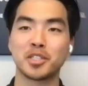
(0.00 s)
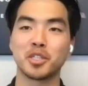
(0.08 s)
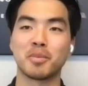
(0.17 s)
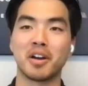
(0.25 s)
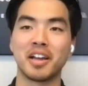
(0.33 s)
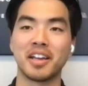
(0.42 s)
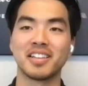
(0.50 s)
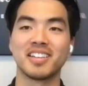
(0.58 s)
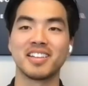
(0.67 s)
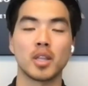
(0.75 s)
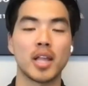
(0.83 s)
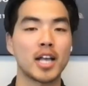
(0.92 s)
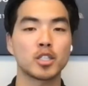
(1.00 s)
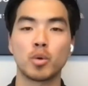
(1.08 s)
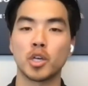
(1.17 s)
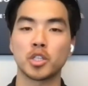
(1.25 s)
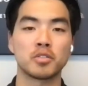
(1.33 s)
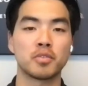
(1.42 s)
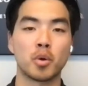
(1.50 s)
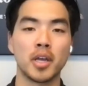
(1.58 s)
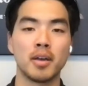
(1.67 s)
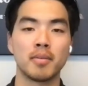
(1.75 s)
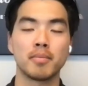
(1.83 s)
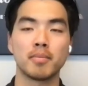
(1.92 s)
I met you, Brian. So last question
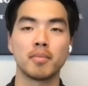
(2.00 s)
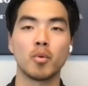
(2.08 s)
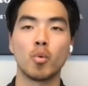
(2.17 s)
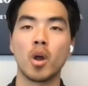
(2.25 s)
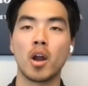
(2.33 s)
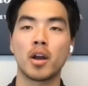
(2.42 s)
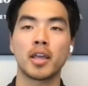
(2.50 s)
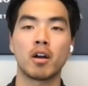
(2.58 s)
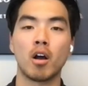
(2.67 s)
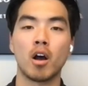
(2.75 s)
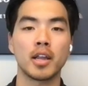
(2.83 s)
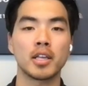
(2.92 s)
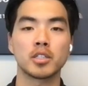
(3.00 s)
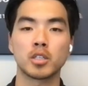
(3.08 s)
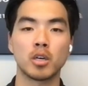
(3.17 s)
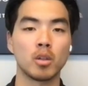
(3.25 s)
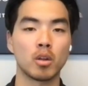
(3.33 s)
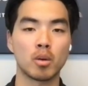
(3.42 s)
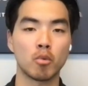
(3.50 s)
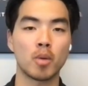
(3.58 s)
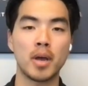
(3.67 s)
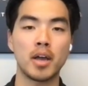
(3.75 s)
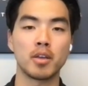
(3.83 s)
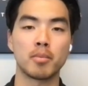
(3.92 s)
for you where can our audience go learn
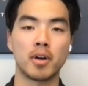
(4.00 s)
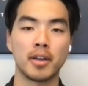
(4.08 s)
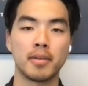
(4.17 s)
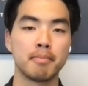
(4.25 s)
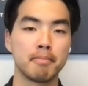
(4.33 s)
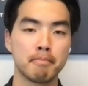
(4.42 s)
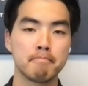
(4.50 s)
more about you, Brian?